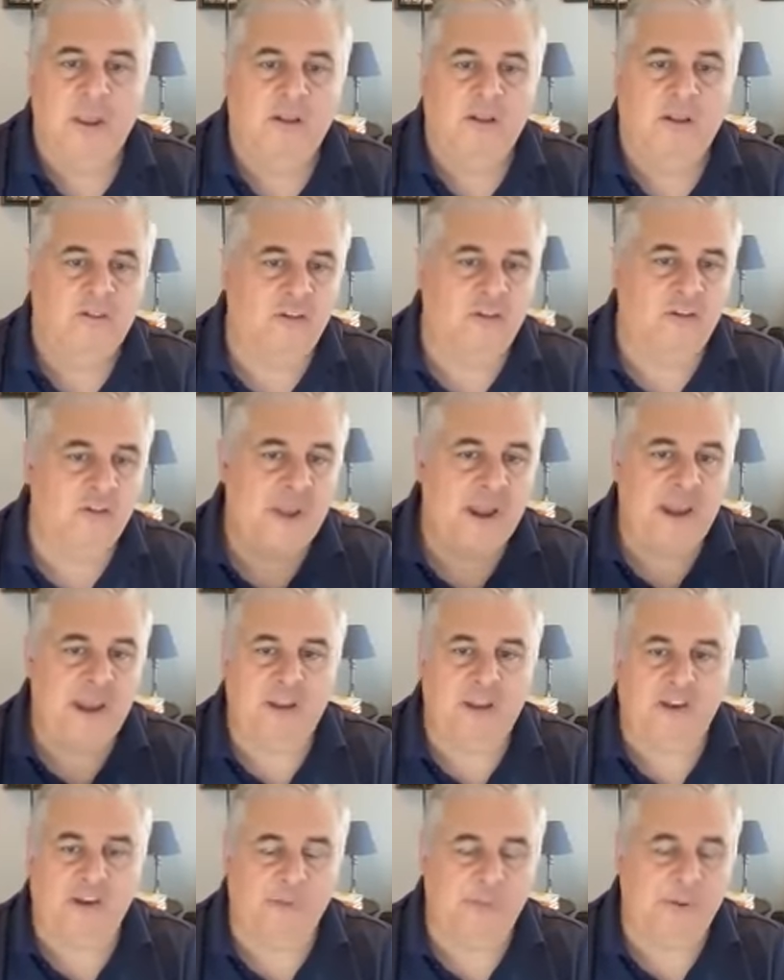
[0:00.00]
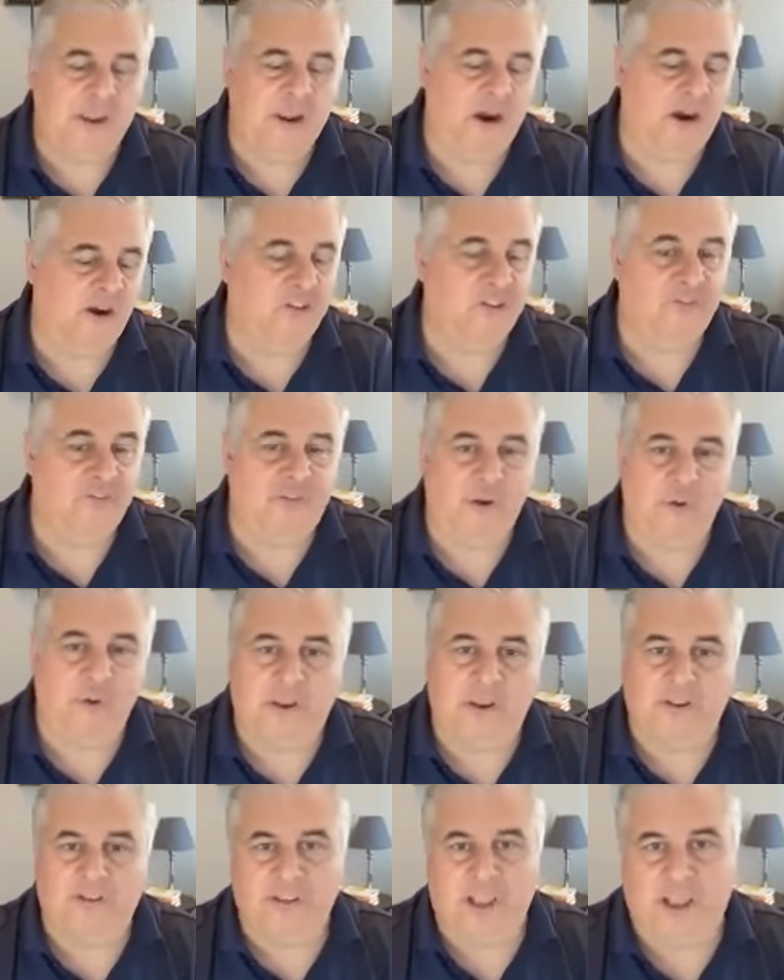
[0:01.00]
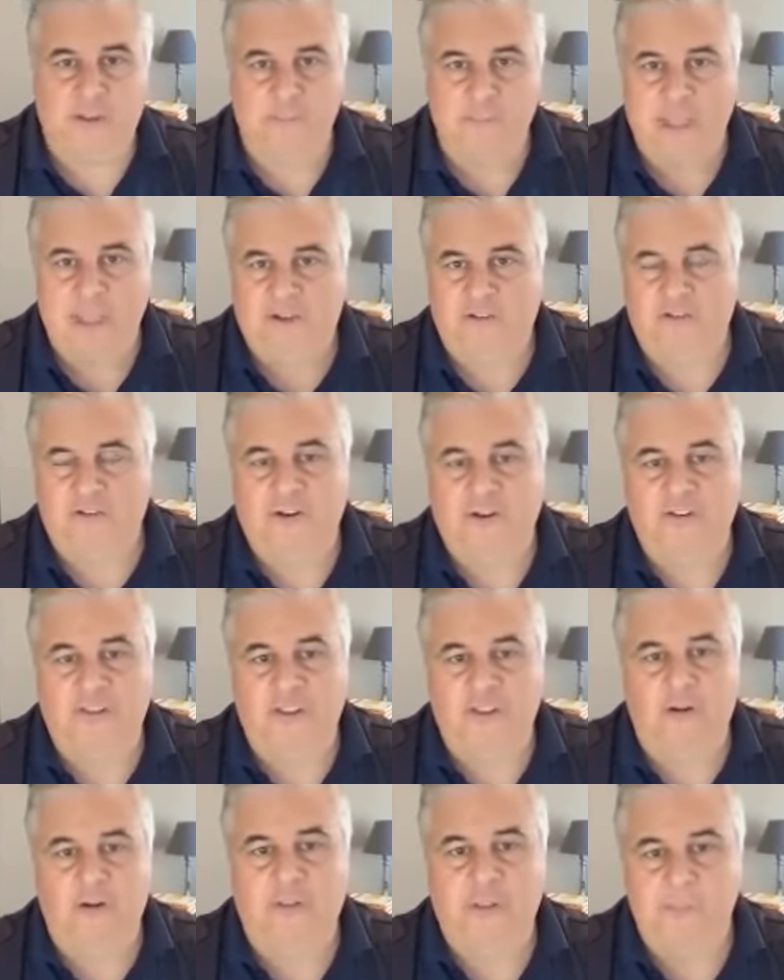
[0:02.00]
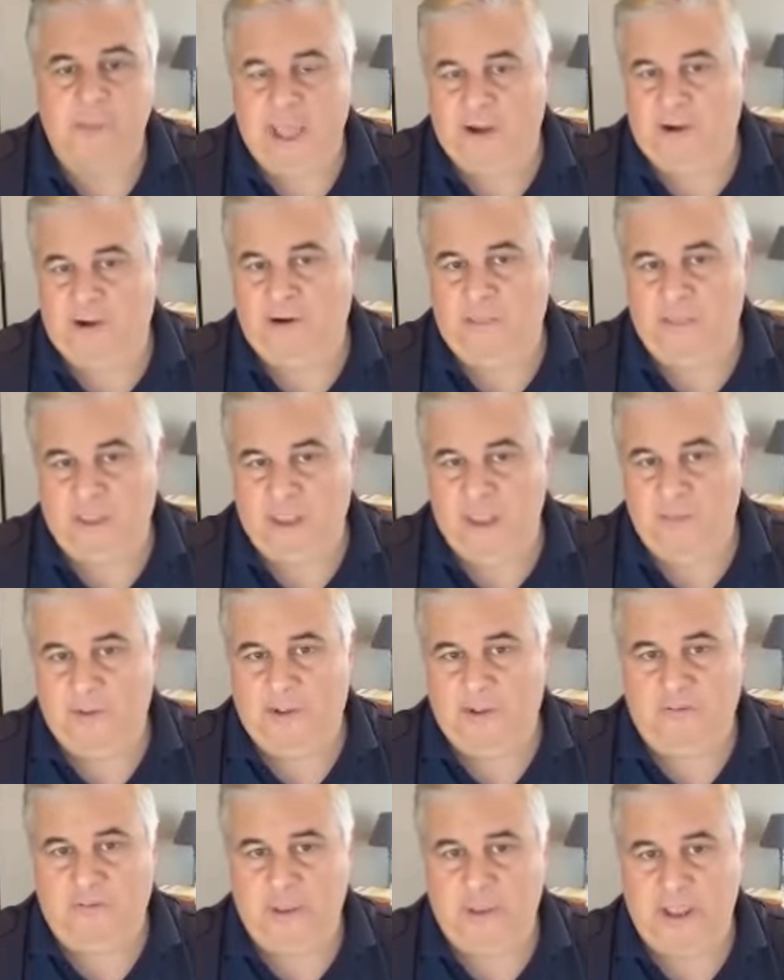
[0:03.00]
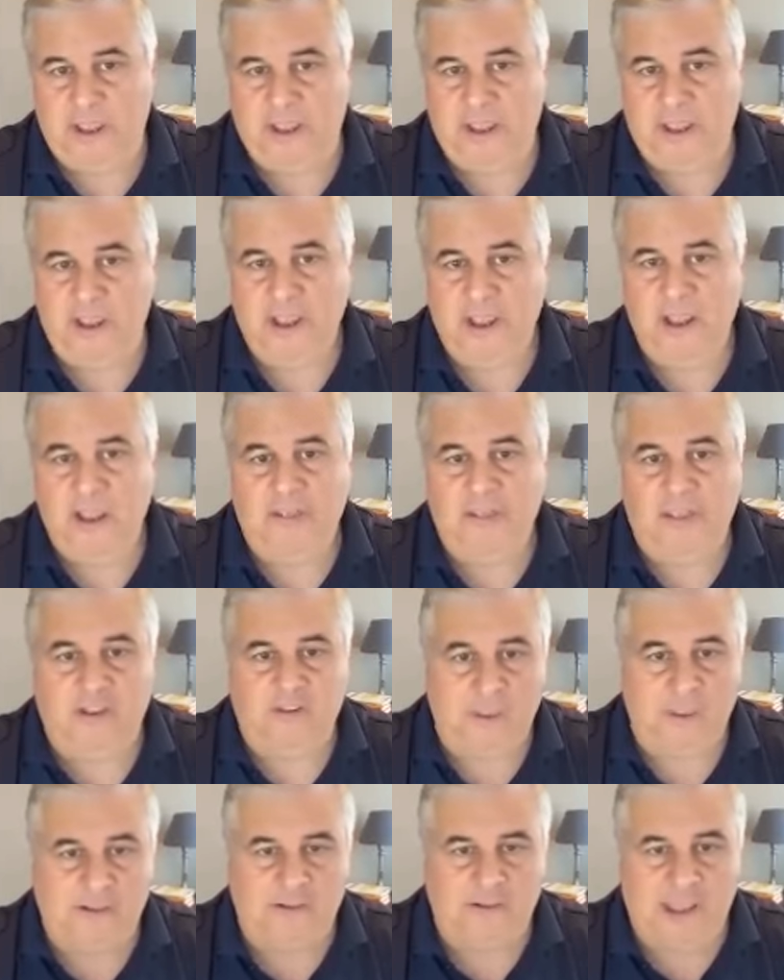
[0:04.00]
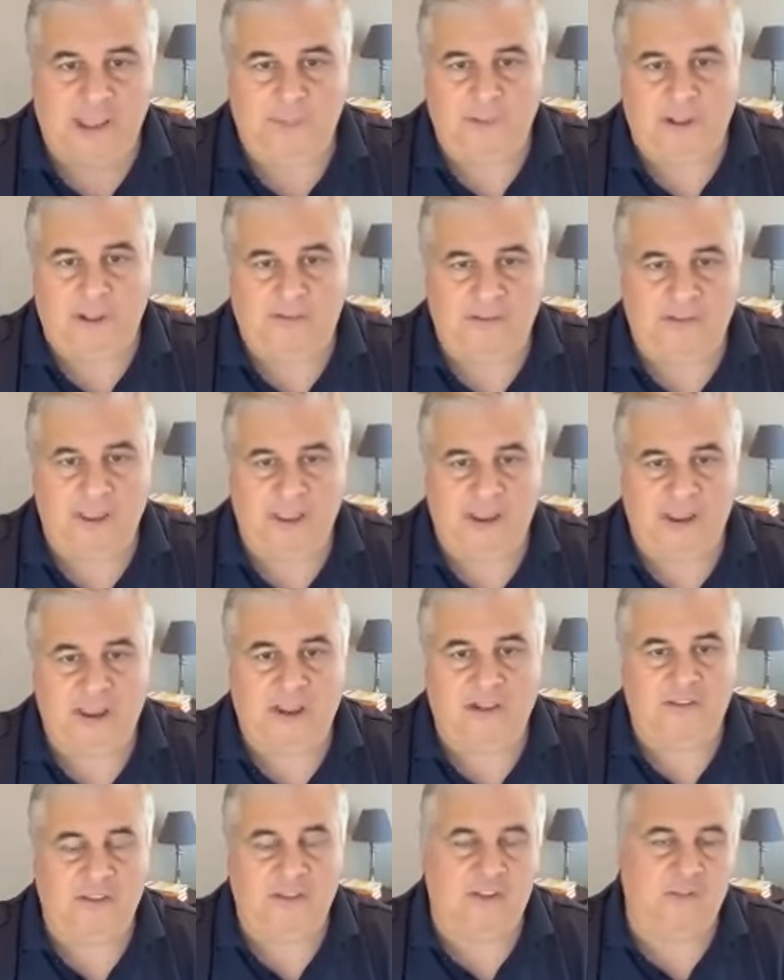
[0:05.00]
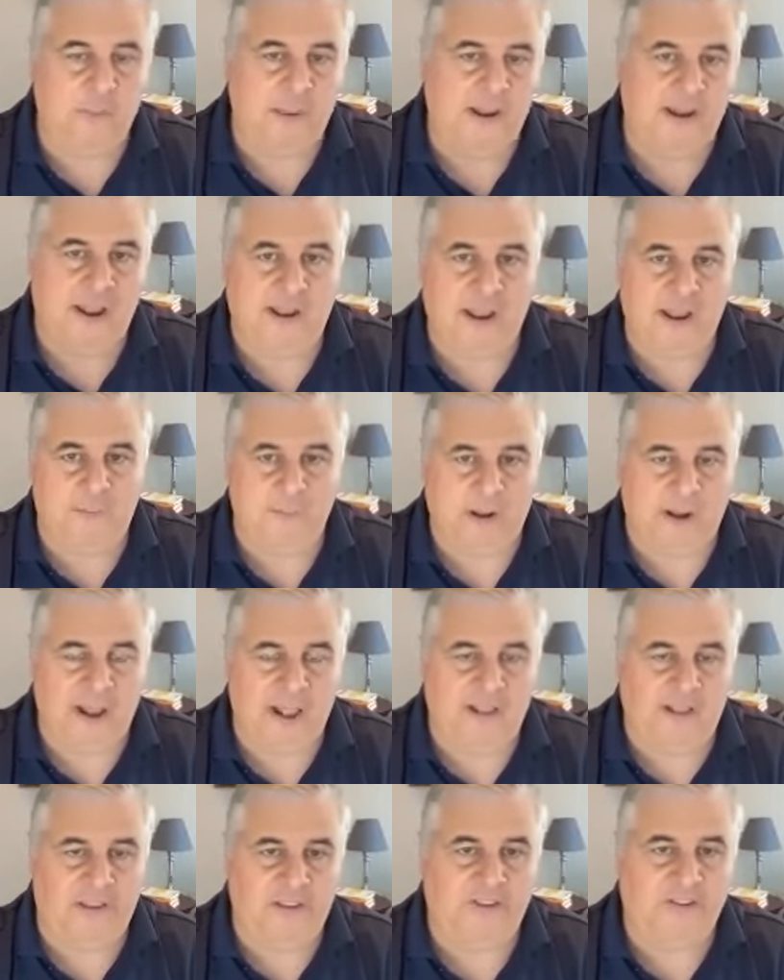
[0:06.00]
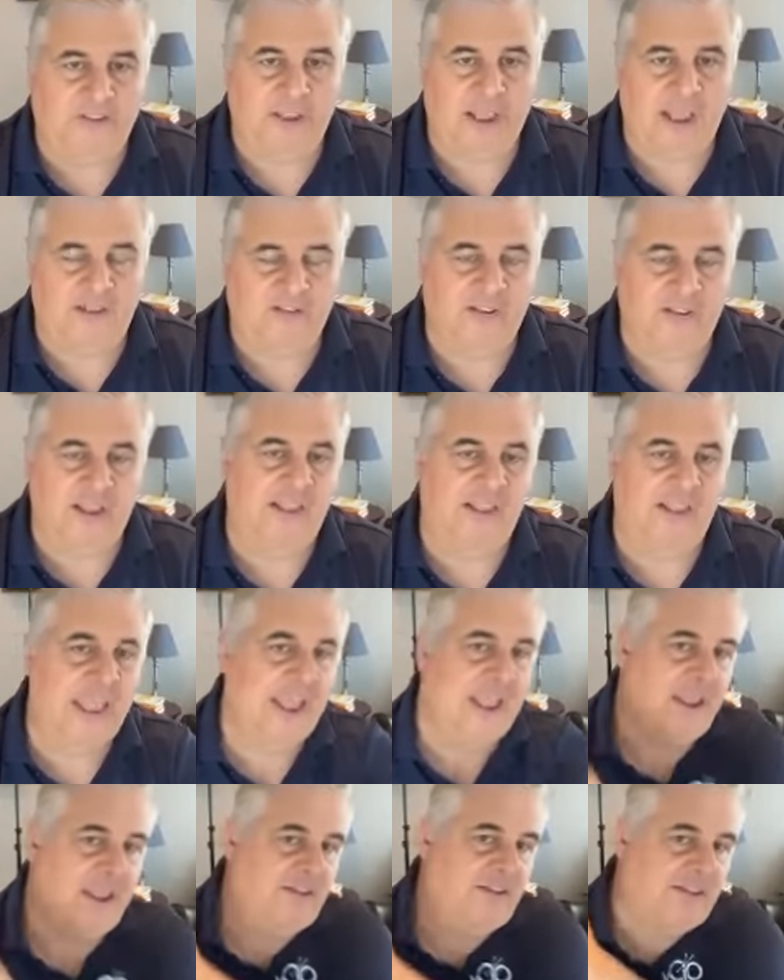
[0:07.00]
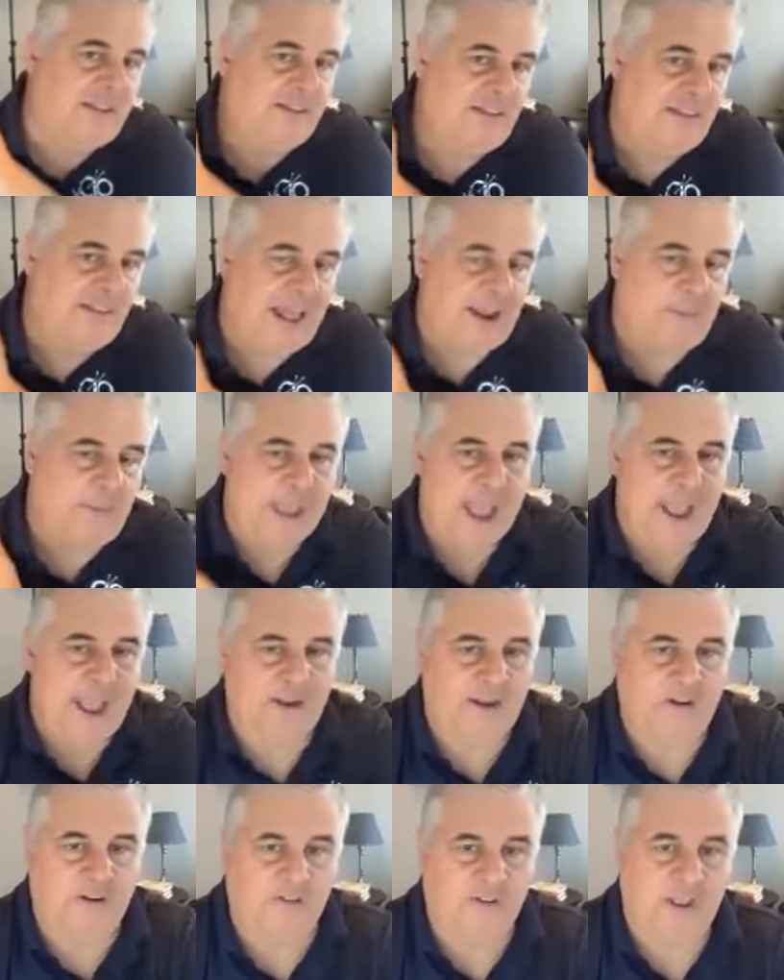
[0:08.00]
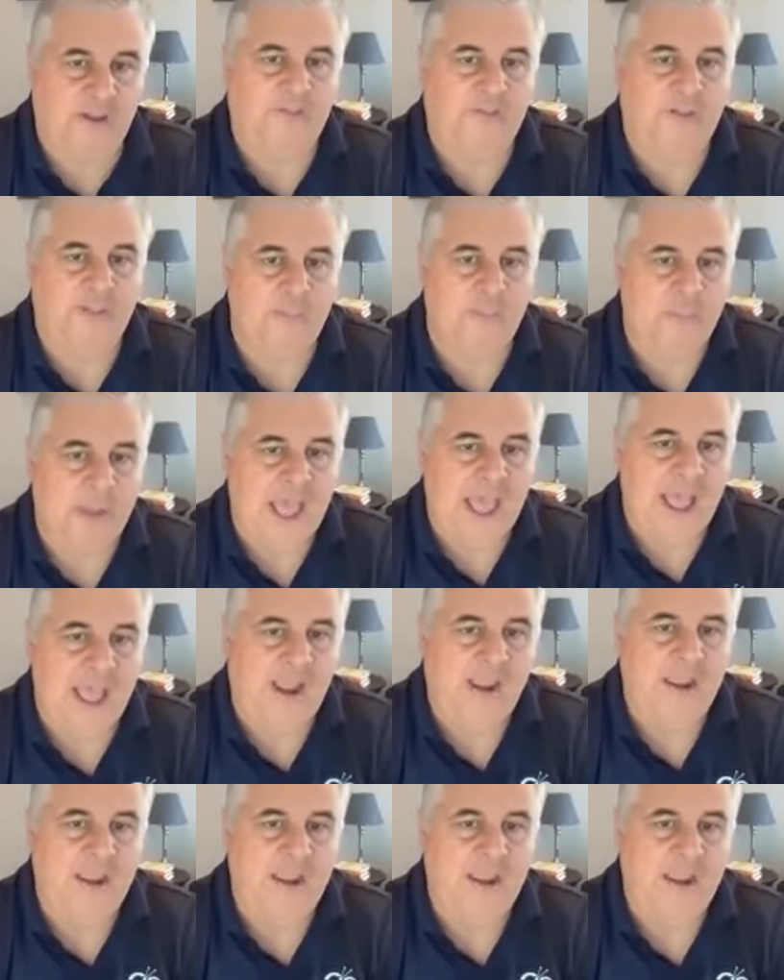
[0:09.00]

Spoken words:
Too many QBRs focus on metrics that only matter to the MSP. They spend time on tickets, they spend time on SLAs. That's a lot of patting yourself on the back.